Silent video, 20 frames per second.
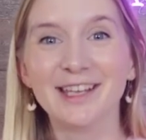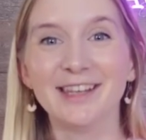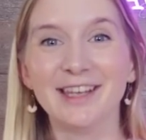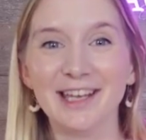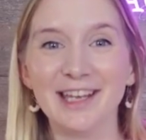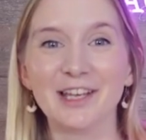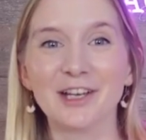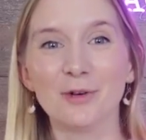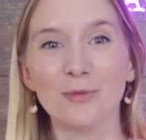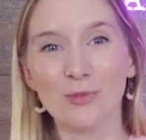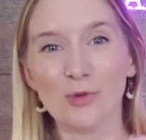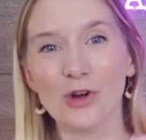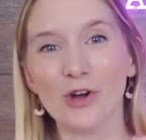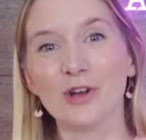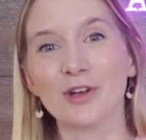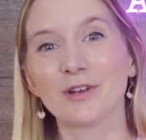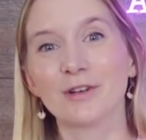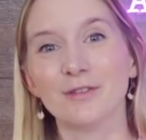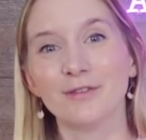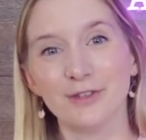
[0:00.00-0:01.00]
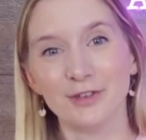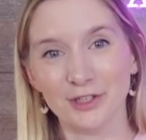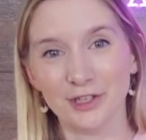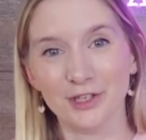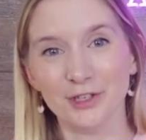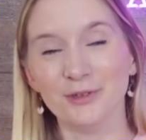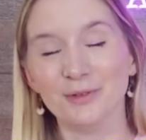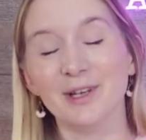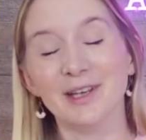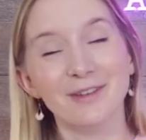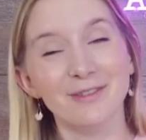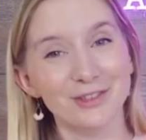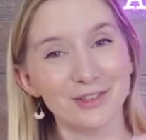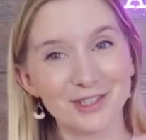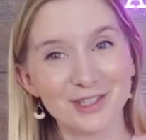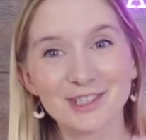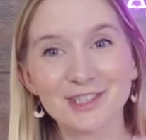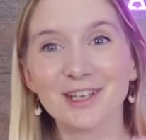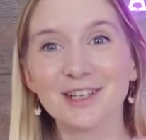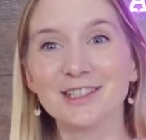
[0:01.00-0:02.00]
that it can work for you if you're
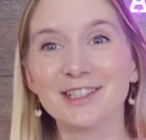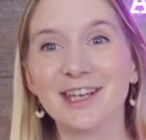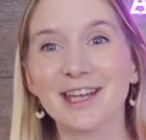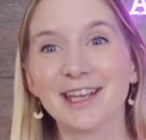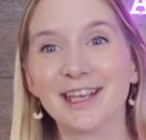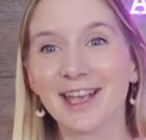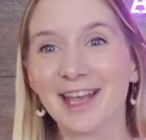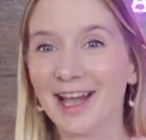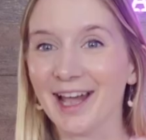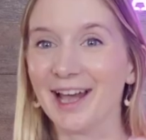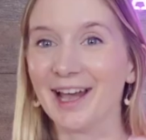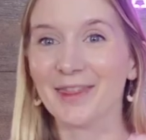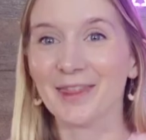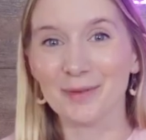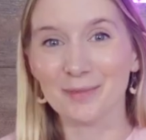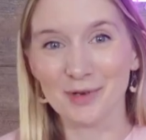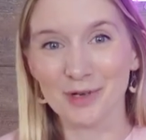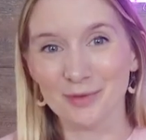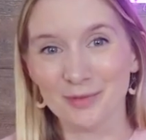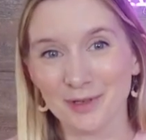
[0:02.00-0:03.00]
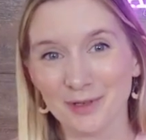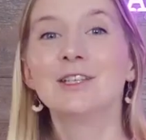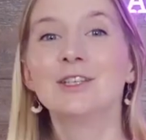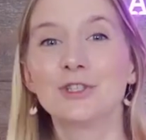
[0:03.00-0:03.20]
studying at the moment.